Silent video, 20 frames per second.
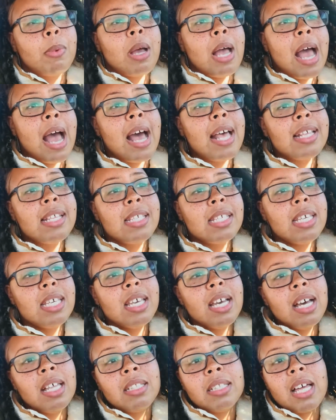I
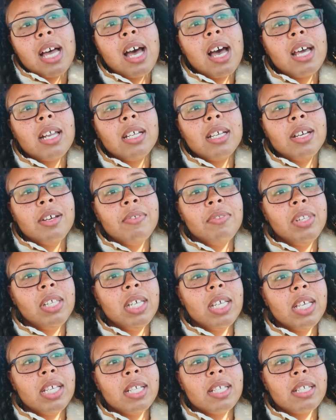see a lot of
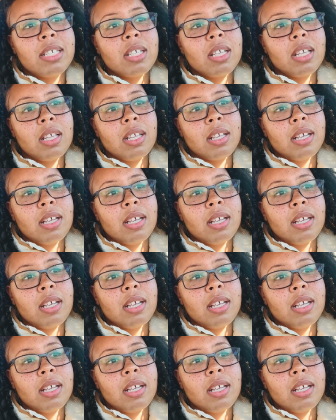this